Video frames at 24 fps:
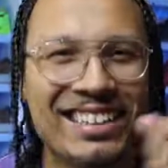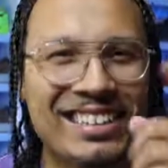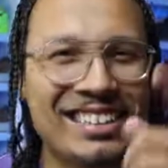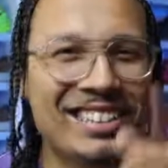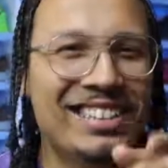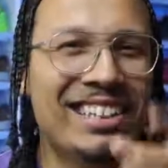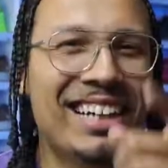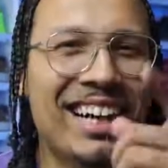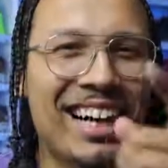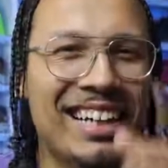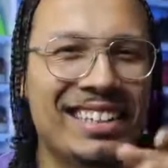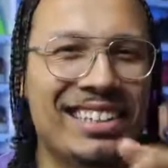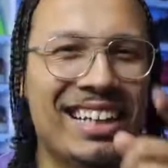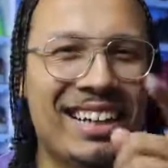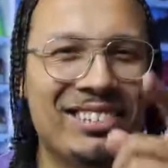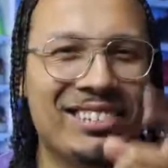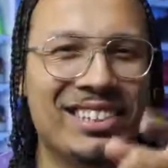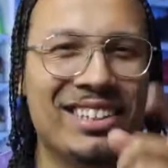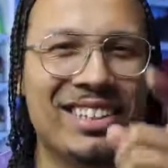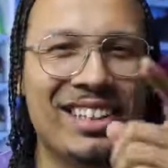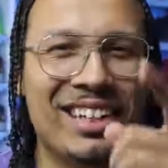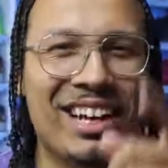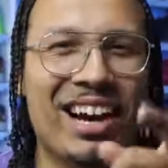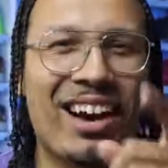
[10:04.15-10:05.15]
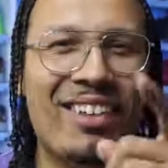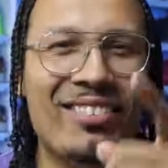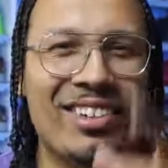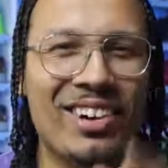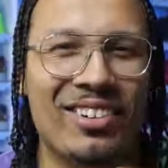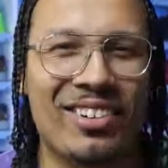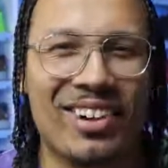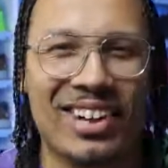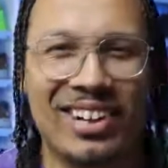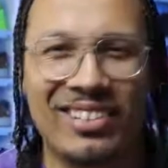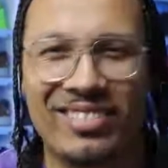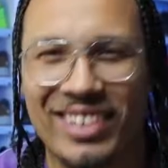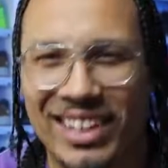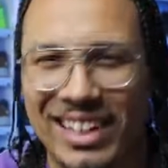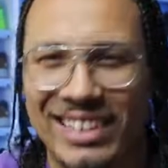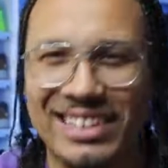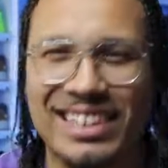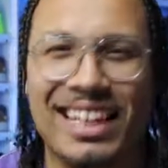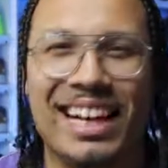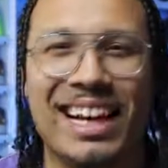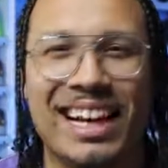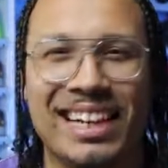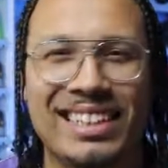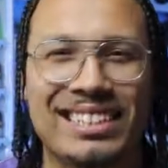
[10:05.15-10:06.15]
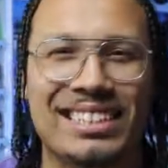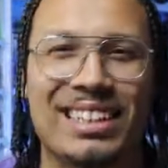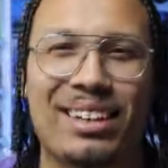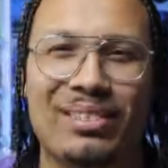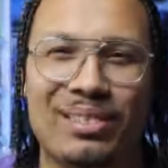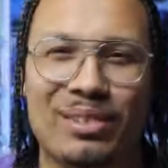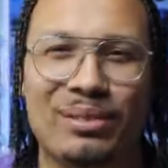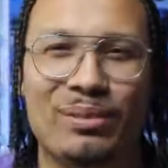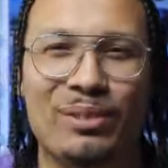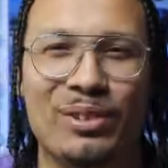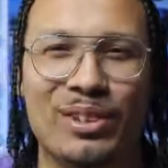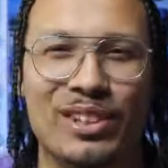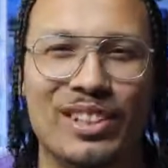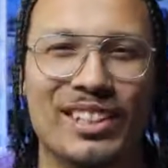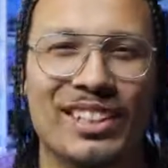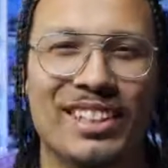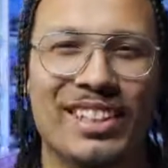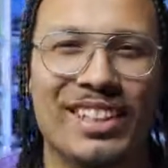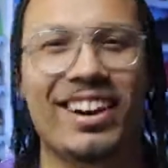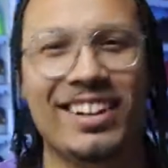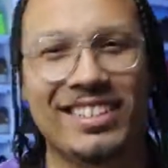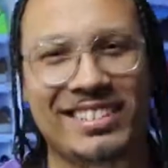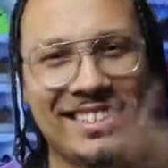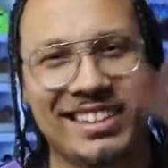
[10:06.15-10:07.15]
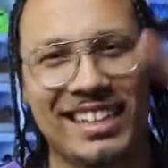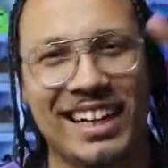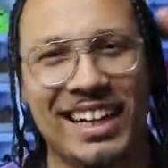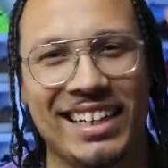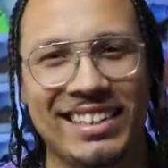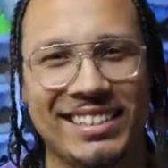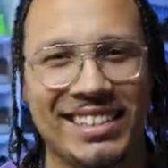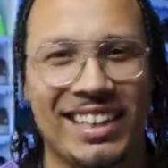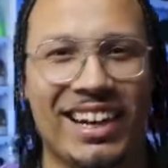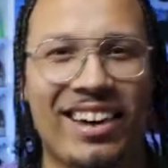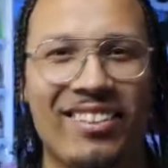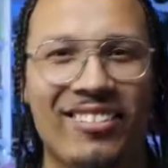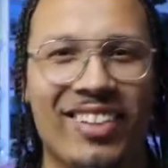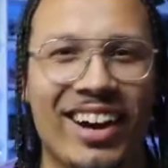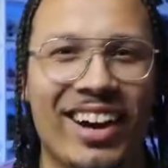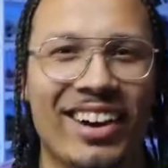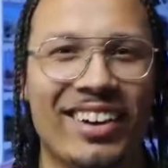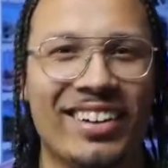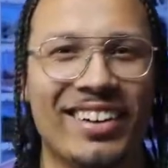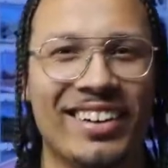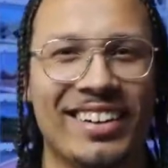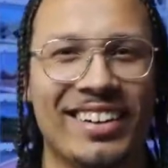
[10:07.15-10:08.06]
I'll see you guys after the comment winner, because I got something for you. All right, you guys, I'm out.